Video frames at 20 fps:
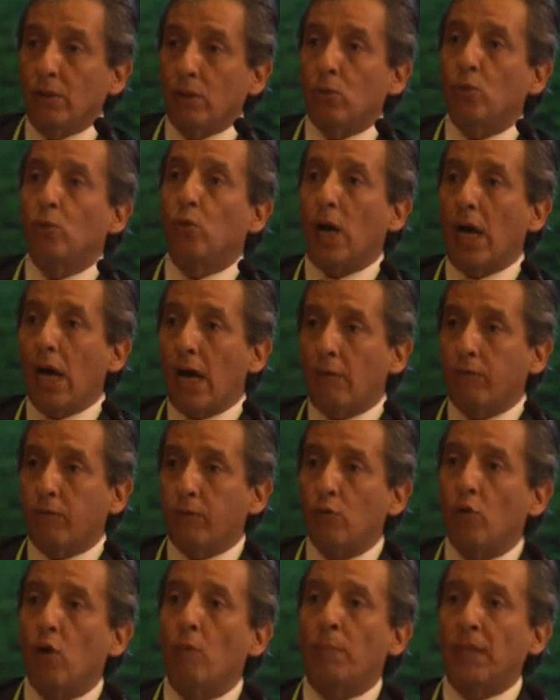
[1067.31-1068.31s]
to have
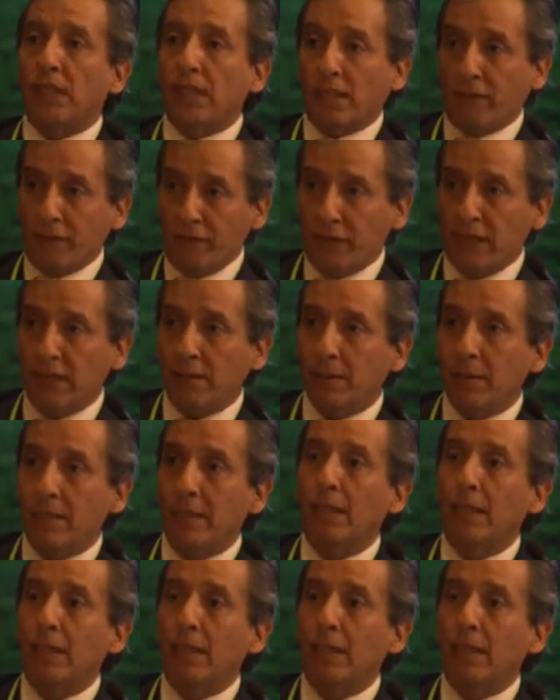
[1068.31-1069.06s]
competitiveness